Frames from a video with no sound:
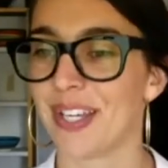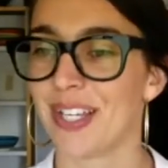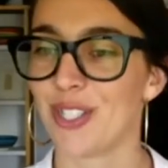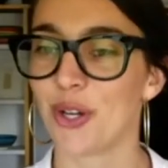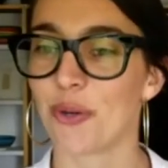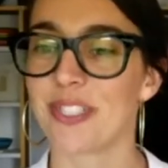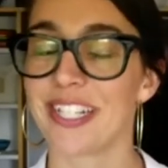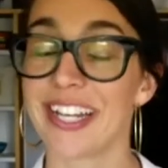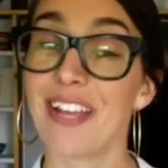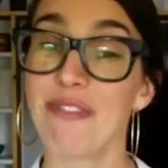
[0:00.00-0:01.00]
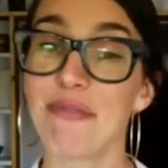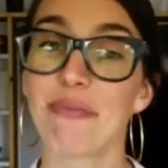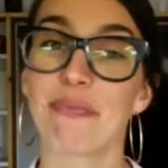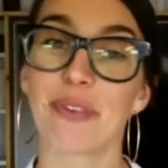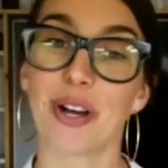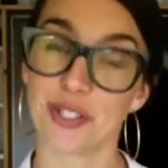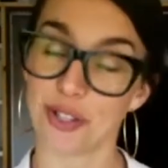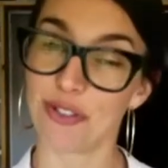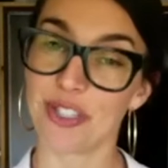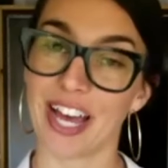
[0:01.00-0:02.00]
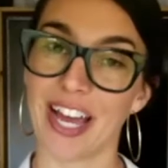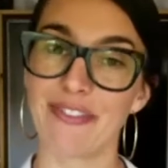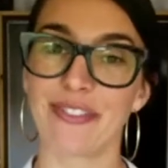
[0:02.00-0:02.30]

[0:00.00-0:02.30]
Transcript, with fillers: So today on Slow Food Live,